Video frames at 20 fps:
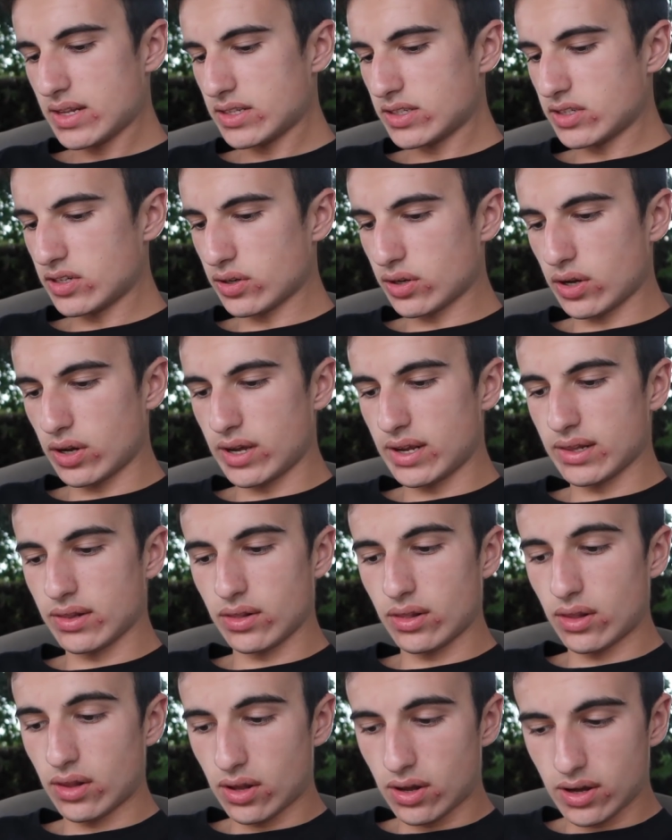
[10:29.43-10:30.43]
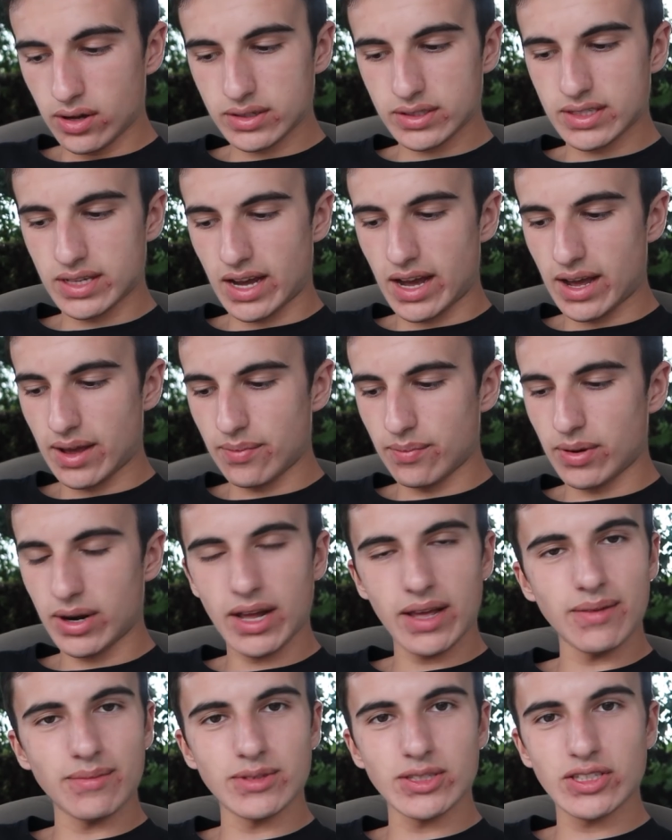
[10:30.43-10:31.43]
Took a long time, but
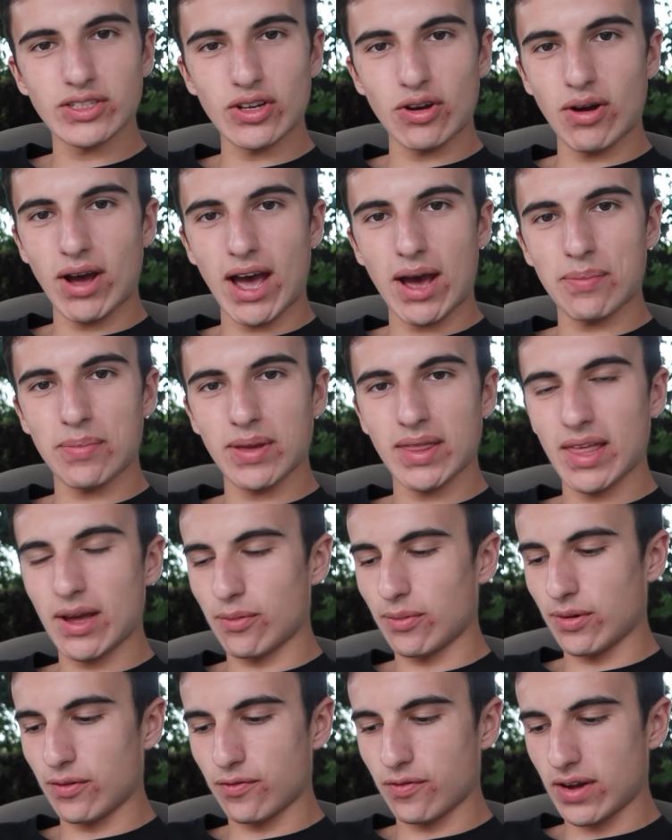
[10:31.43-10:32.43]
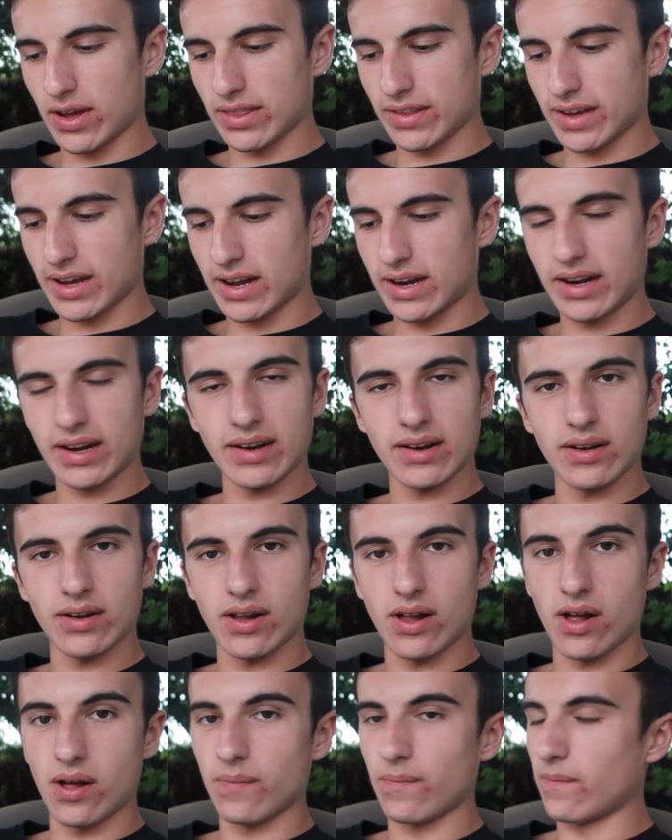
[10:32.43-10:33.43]
I am so happy that we finally got it
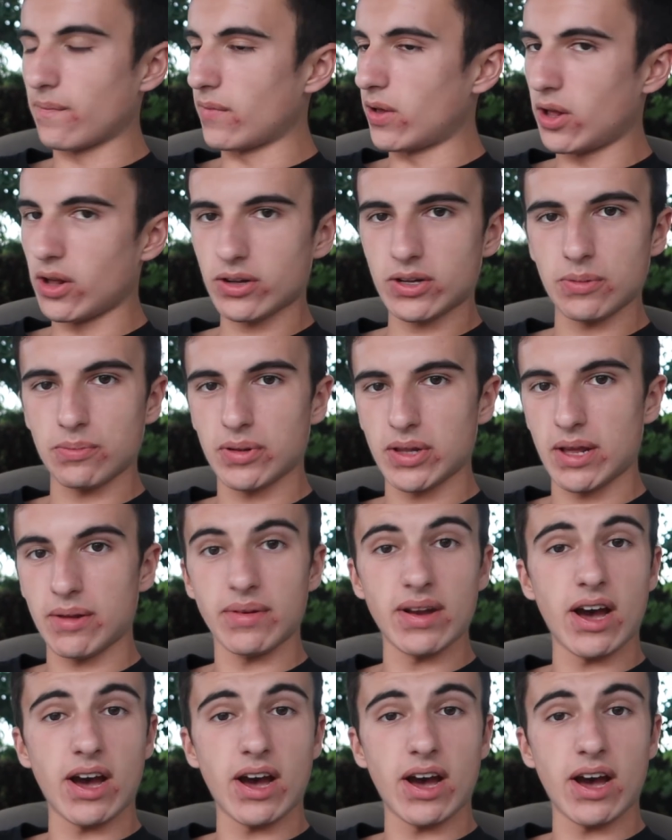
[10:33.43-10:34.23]
all complete.